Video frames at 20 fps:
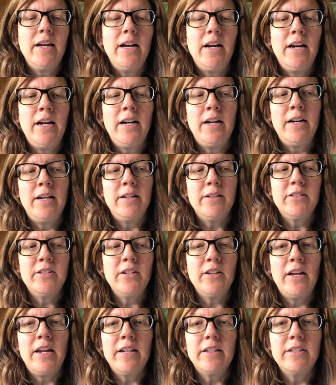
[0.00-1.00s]

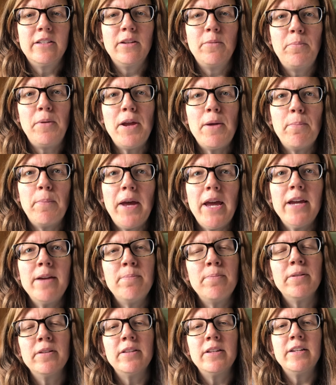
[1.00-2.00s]
To be
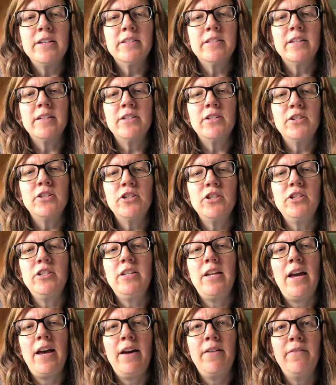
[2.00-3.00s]
paperless and to just
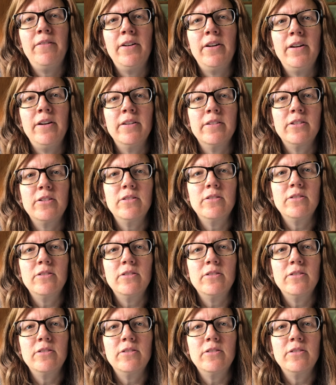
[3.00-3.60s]
have a